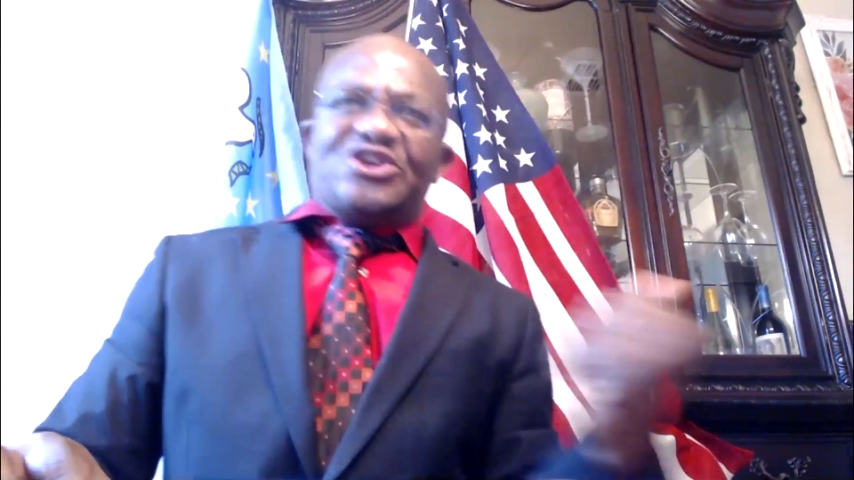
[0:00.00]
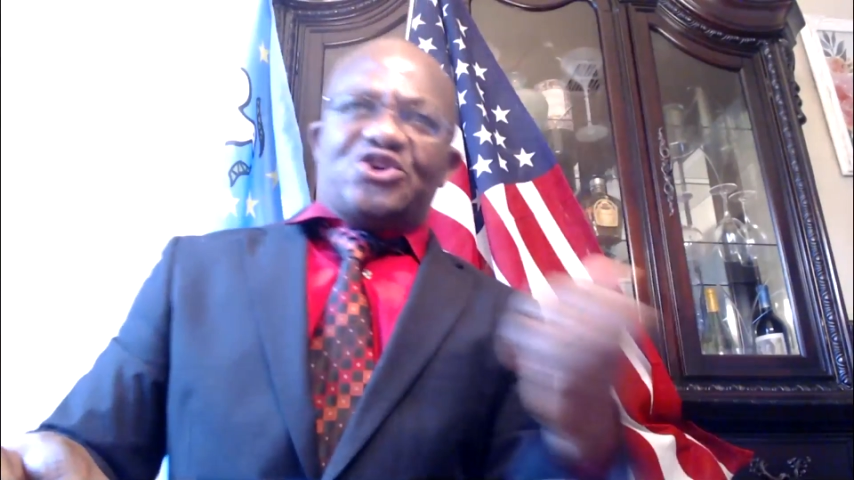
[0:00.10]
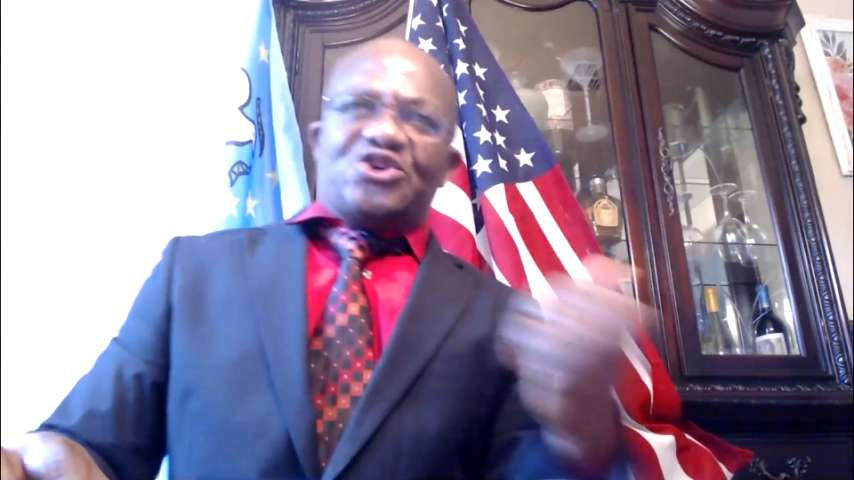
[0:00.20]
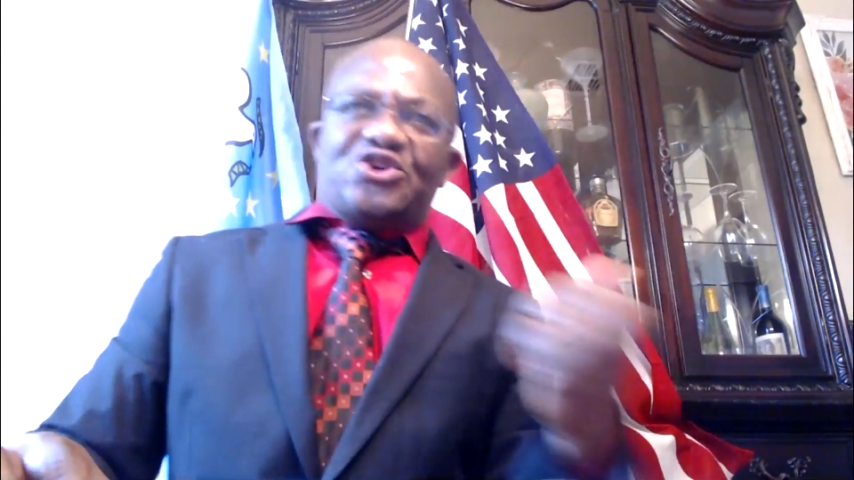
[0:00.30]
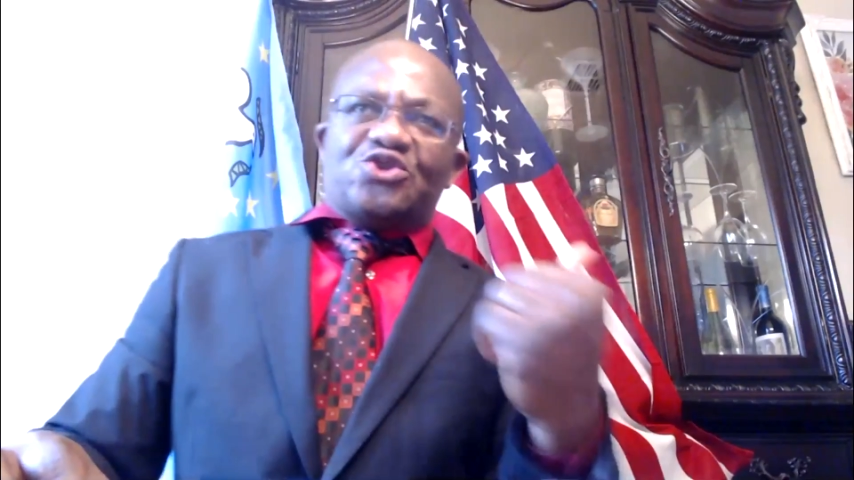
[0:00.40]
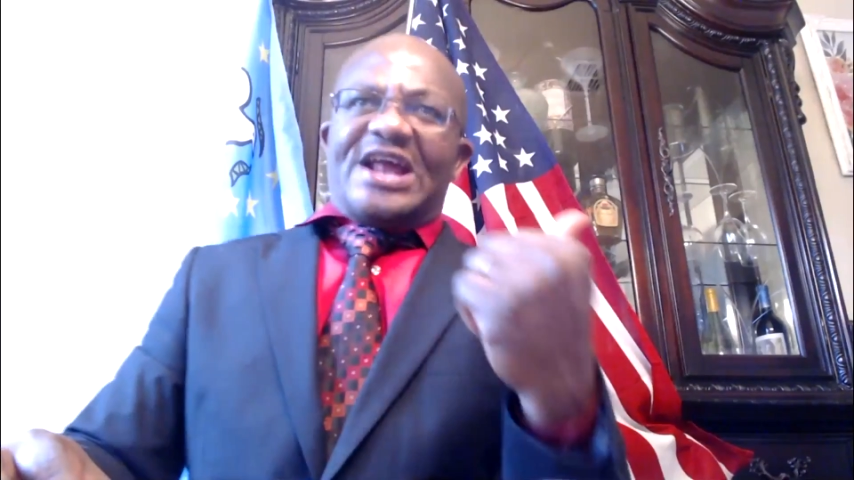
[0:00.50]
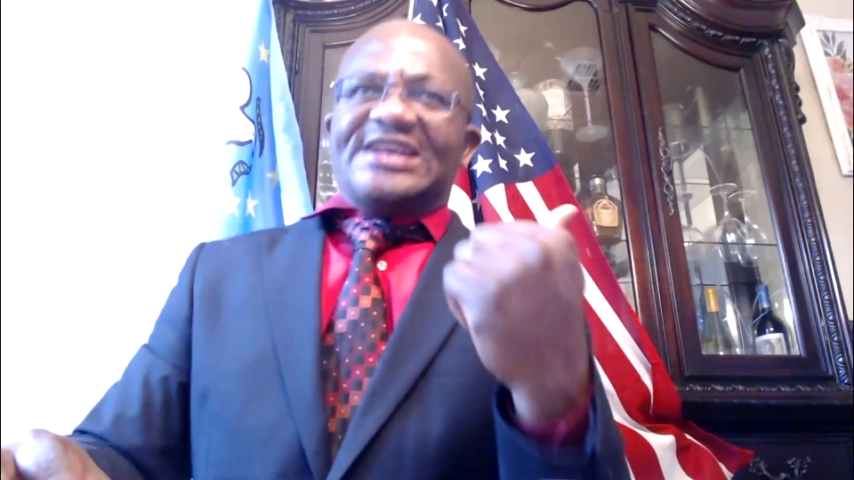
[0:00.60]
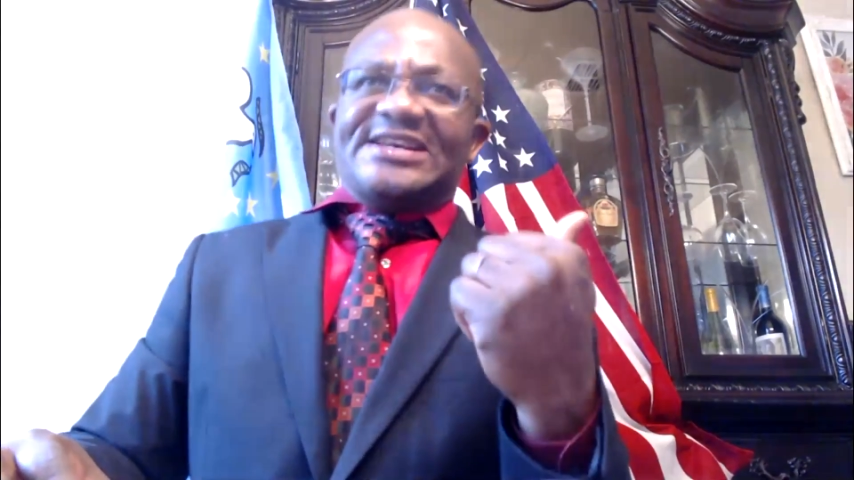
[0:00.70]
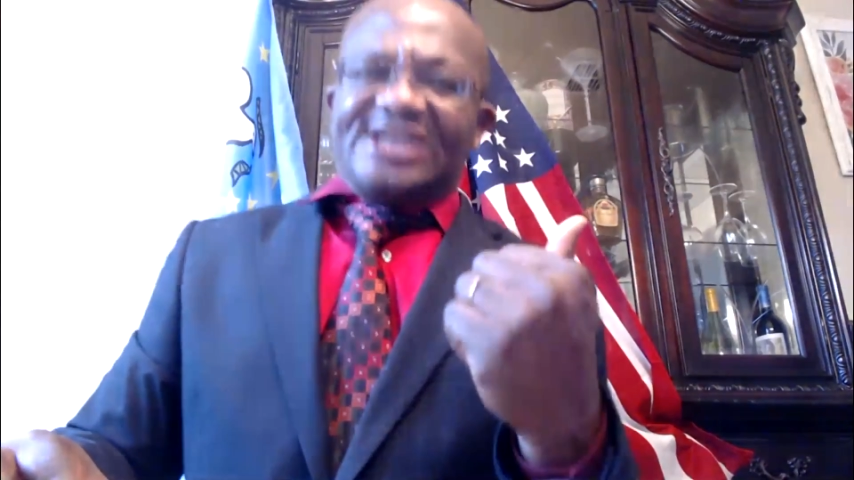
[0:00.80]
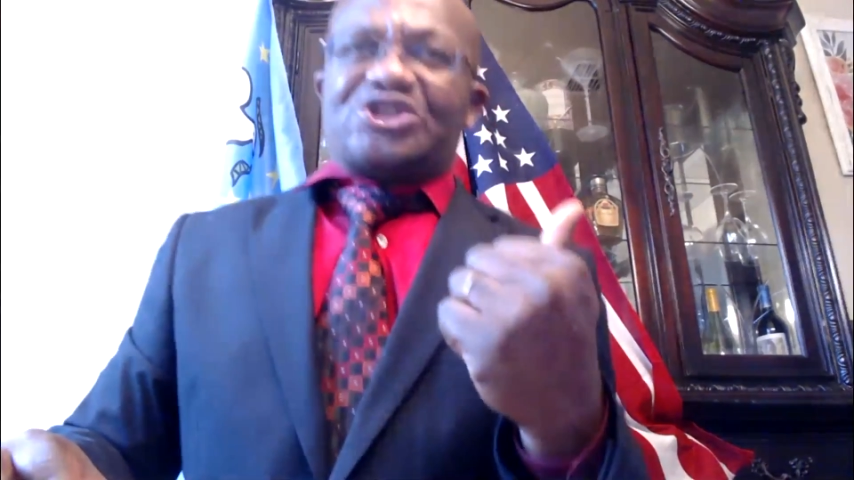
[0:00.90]
the
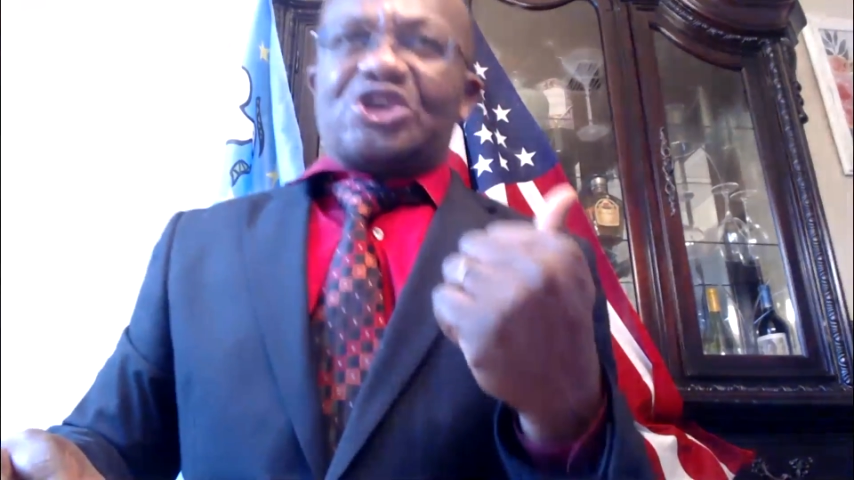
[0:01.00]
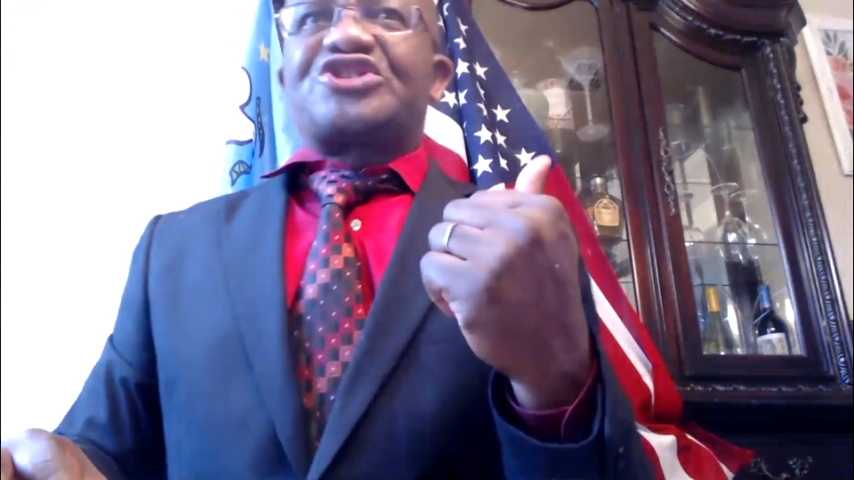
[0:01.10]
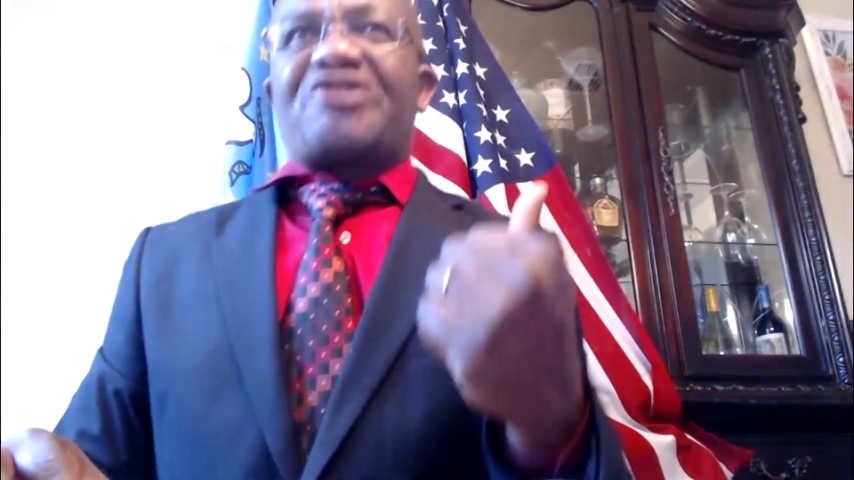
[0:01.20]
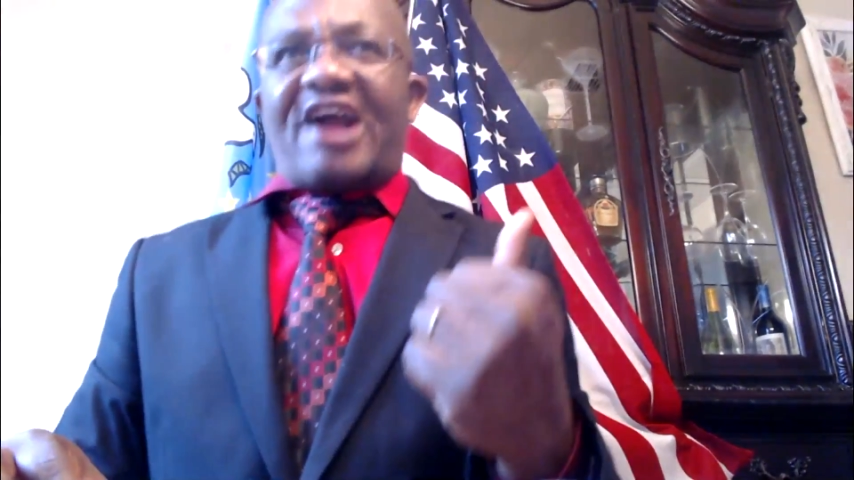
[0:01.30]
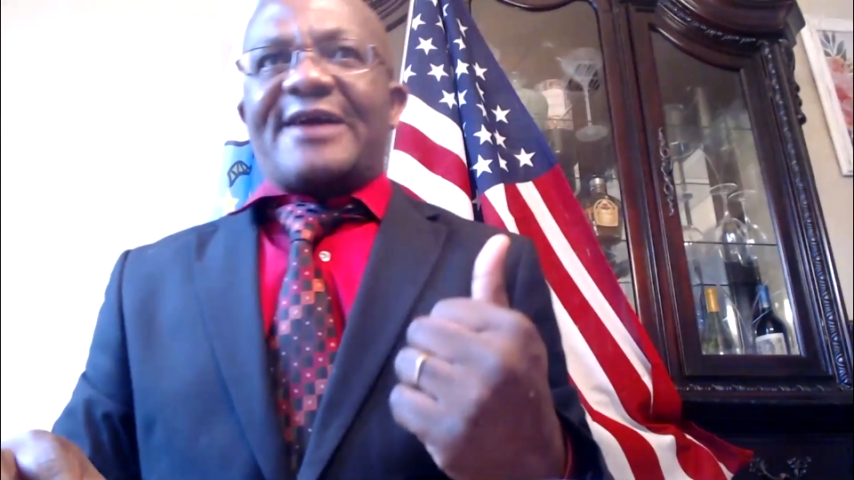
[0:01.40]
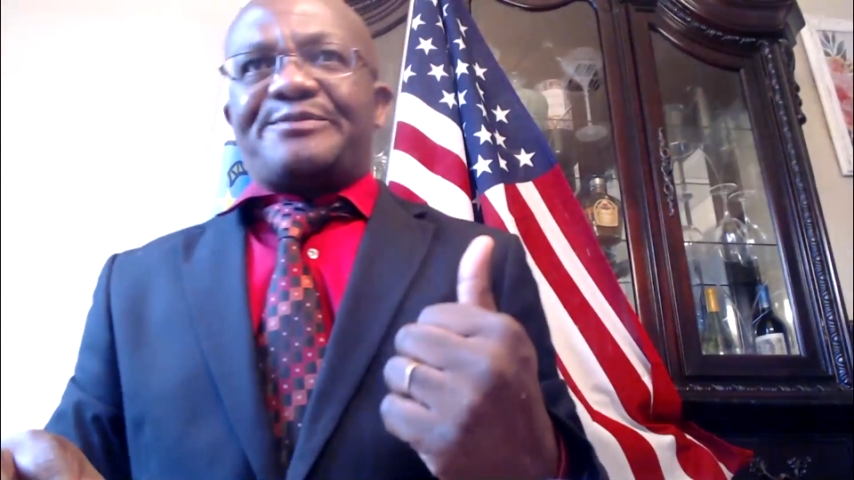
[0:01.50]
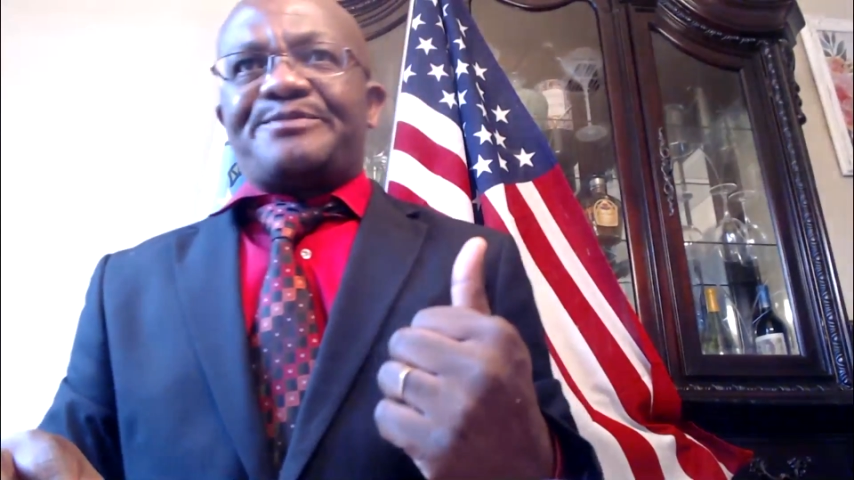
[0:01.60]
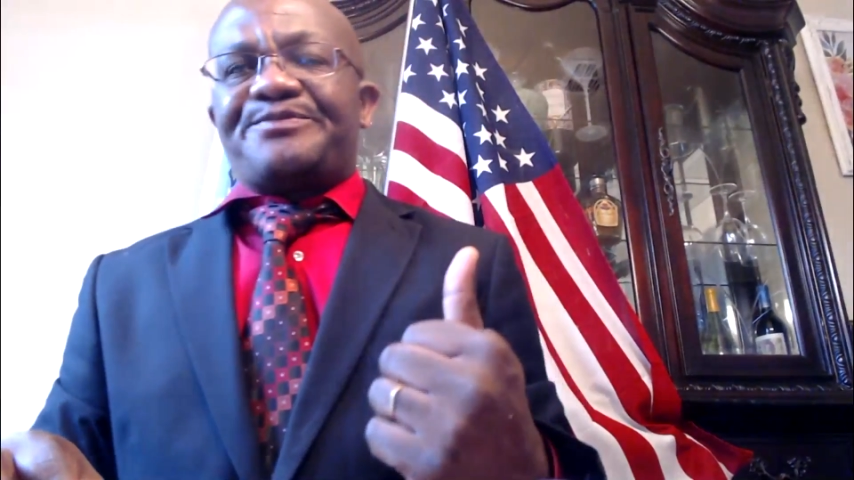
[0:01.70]
United Nations scribe.